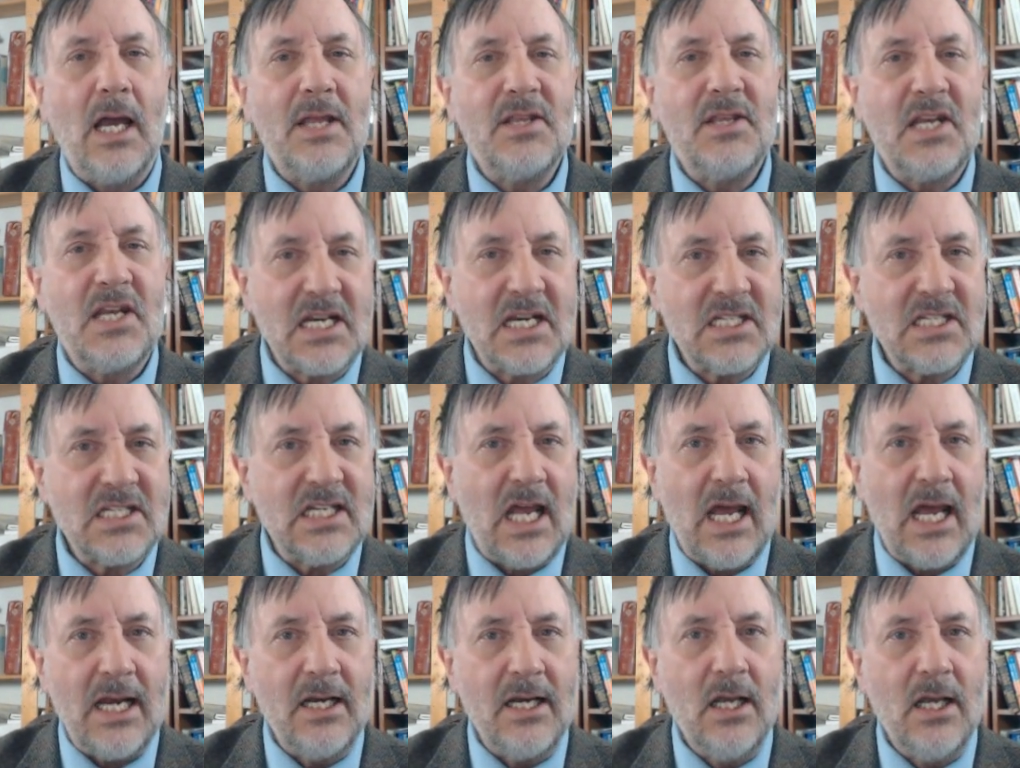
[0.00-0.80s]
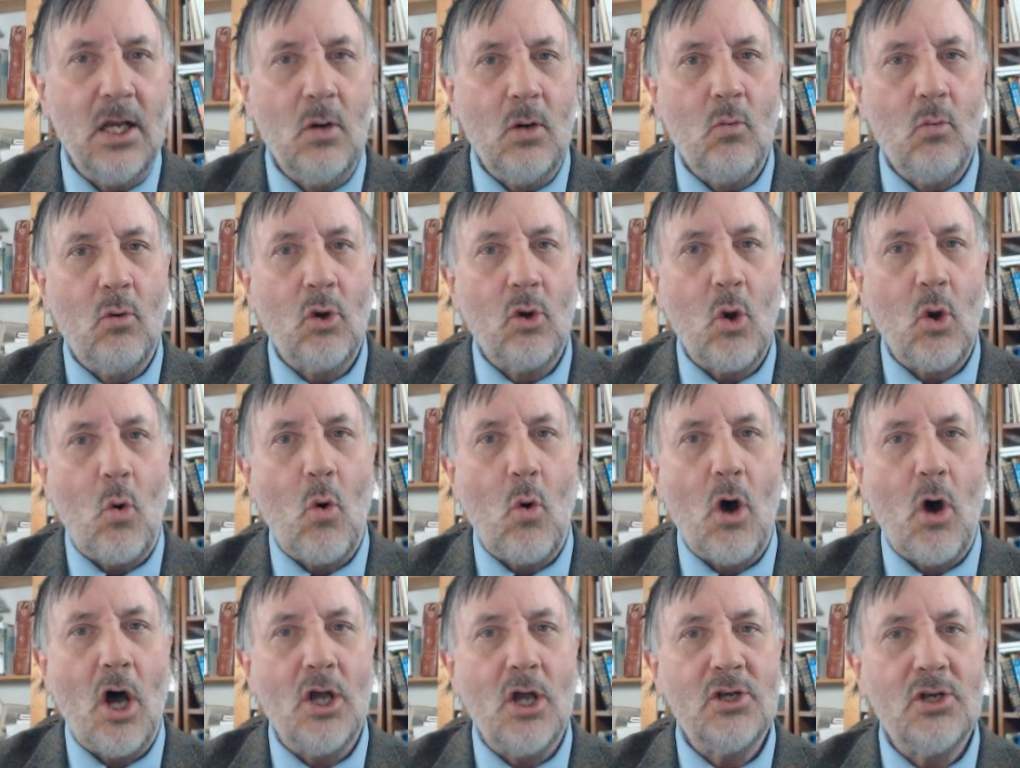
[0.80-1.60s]
in the next slide, we'll
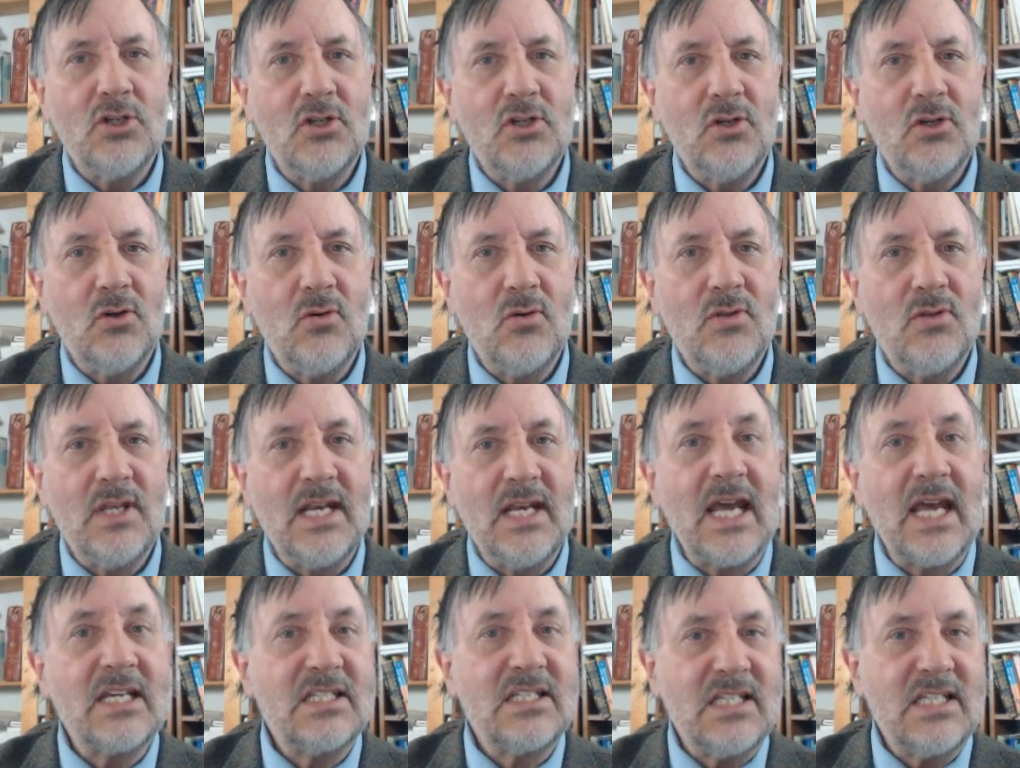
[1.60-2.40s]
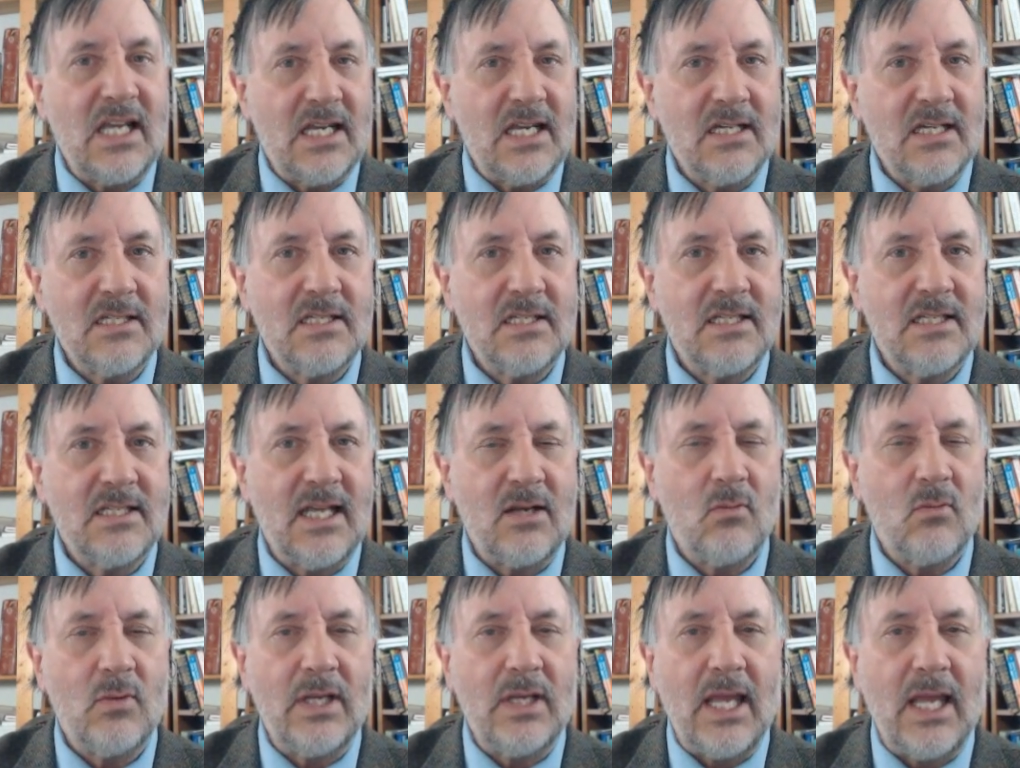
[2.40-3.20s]
go on to the next tense
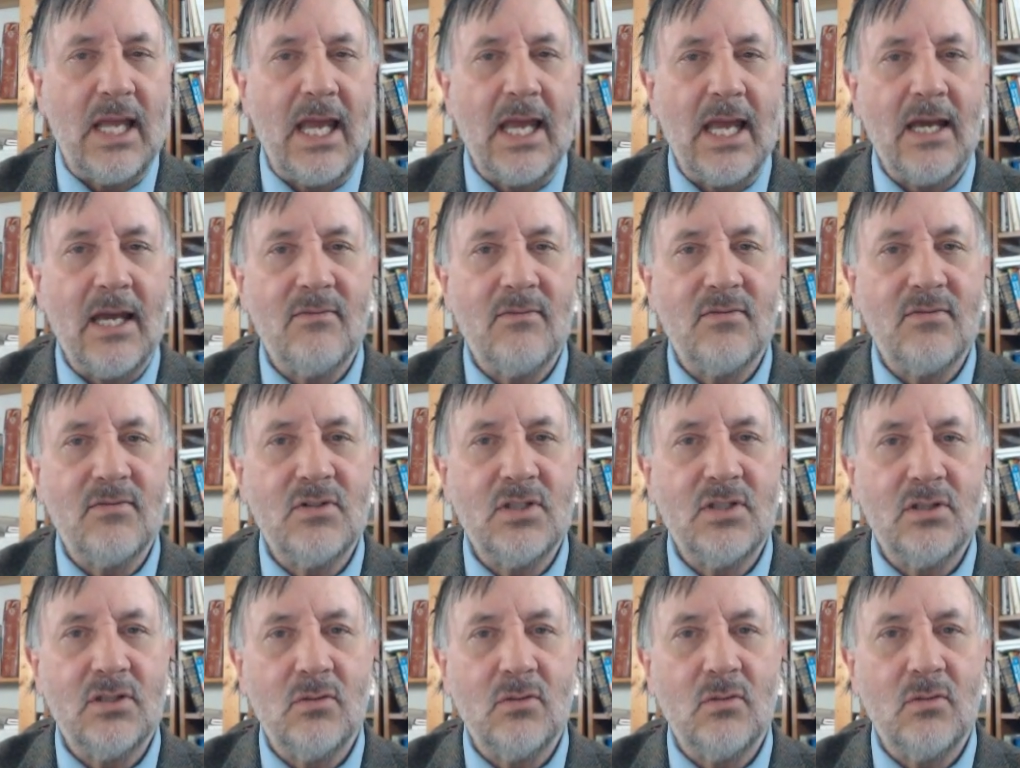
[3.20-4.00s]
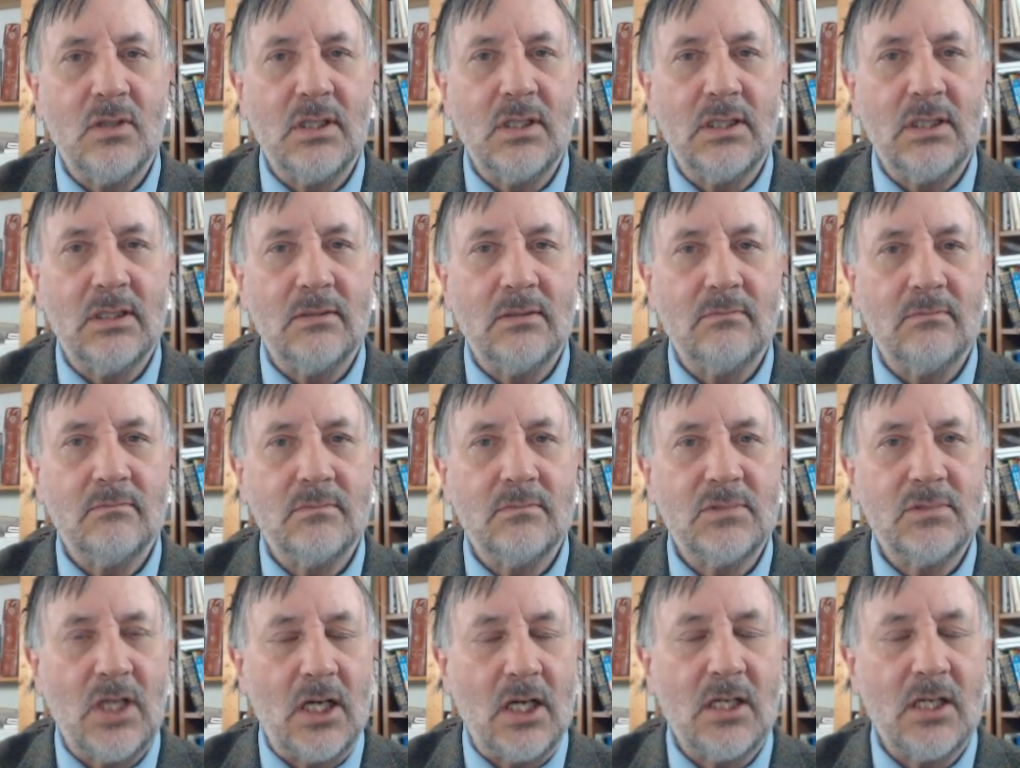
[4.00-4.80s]
that we have
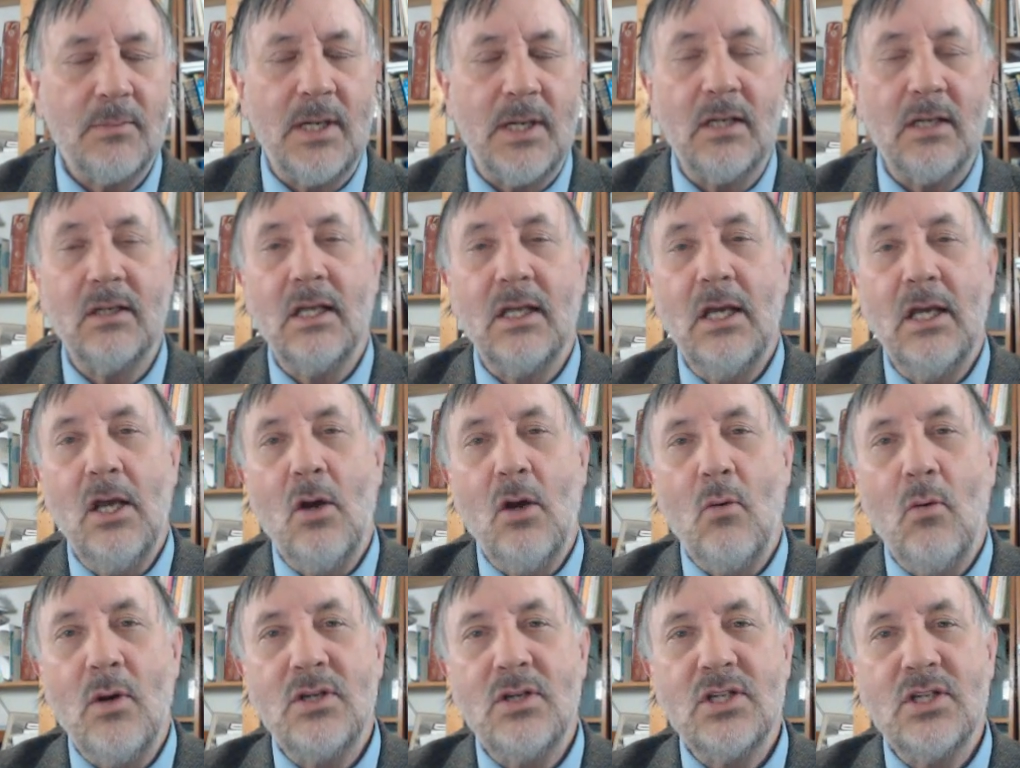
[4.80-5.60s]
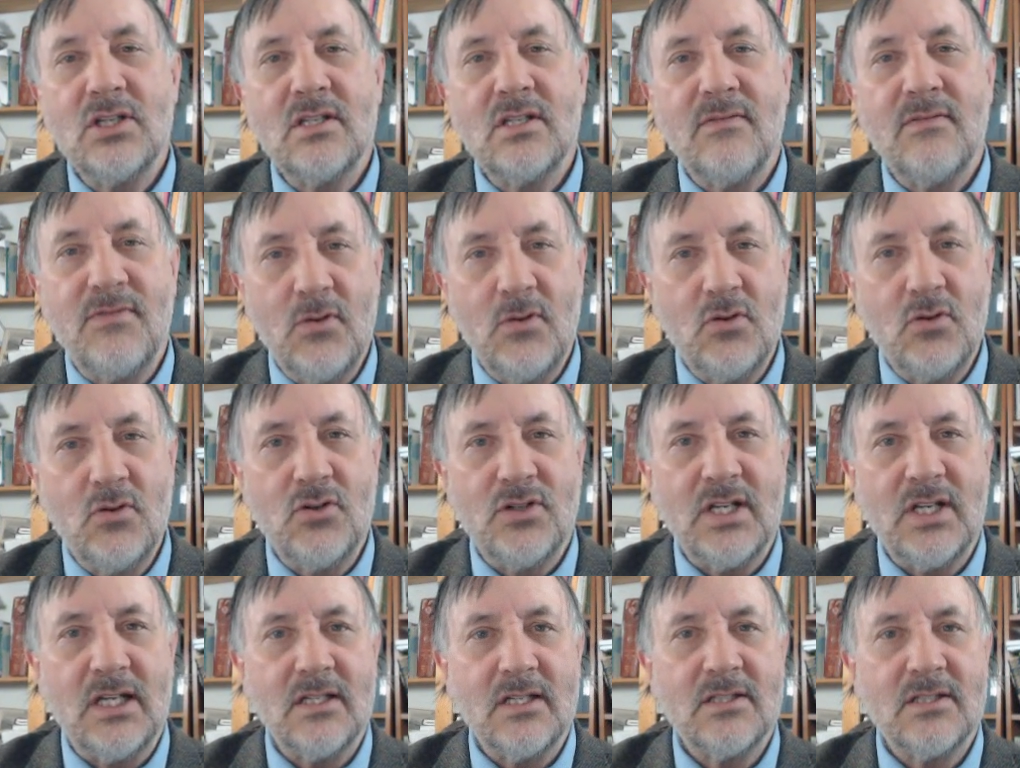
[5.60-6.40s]
to talk about, which is the
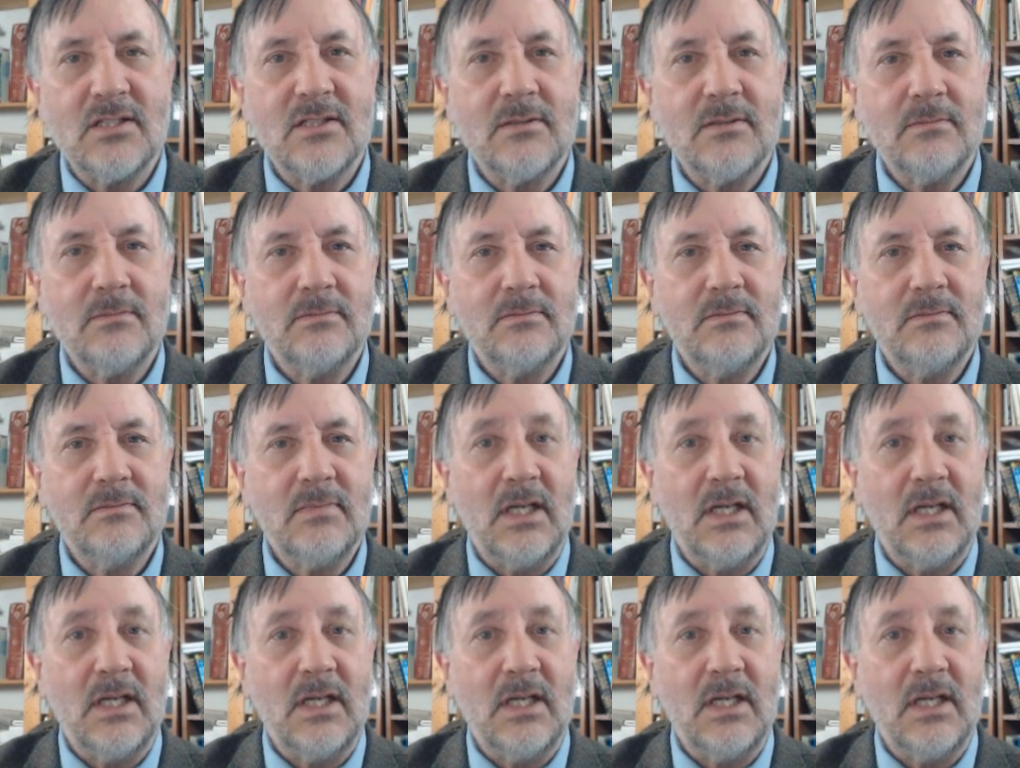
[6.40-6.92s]
future tense.